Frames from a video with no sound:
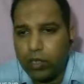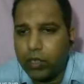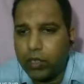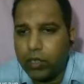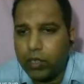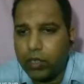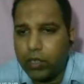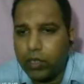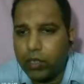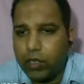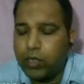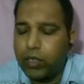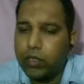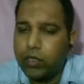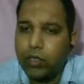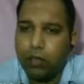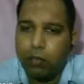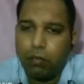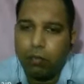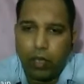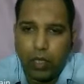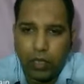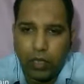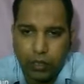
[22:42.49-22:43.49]
This is a
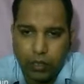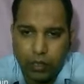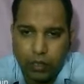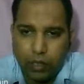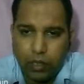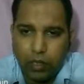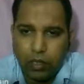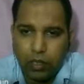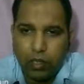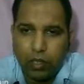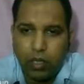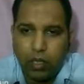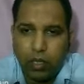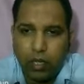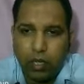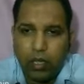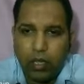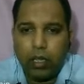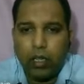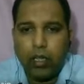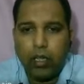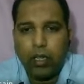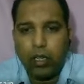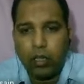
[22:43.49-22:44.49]
must and
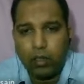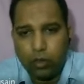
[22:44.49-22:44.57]
it